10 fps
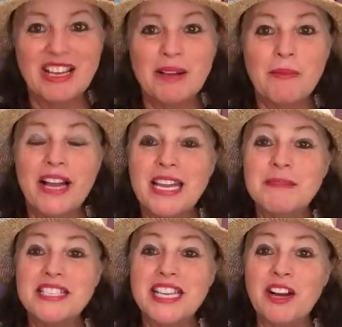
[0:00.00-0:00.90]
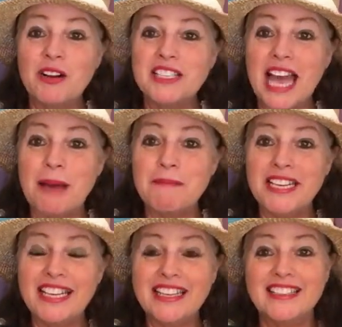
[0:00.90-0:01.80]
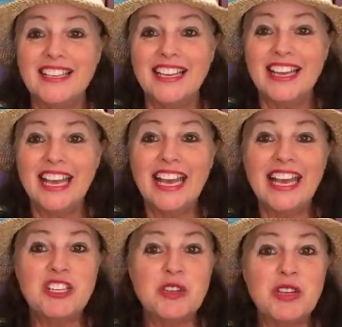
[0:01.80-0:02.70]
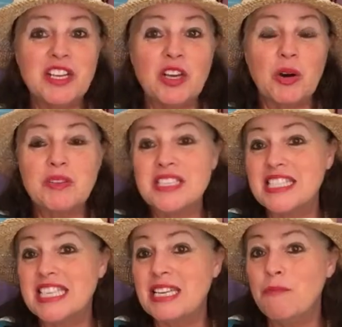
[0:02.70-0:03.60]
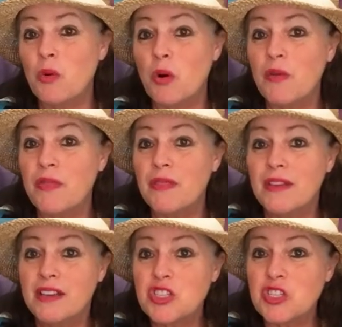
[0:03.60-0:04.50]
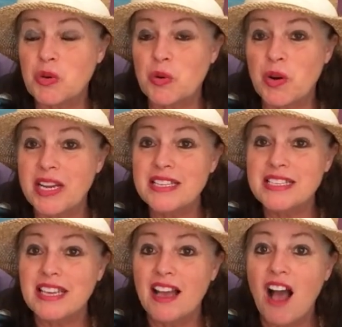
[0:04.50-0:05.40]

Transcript: my name is Carol Dabney, and you can go see more stories